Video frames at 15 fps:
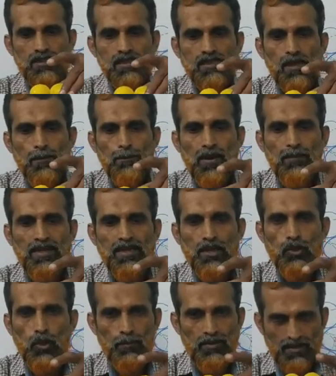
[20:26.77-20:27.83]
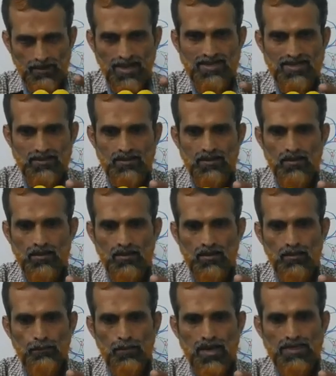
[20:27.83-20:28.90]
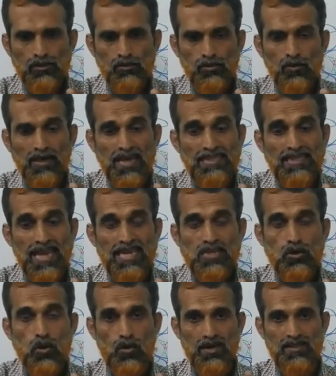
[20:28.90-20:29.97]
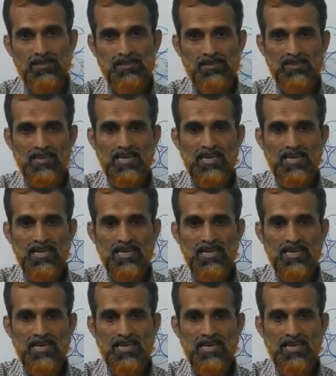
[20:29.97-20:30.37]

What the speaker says: is a primitive cubic, right? Particles only at the 8 corners.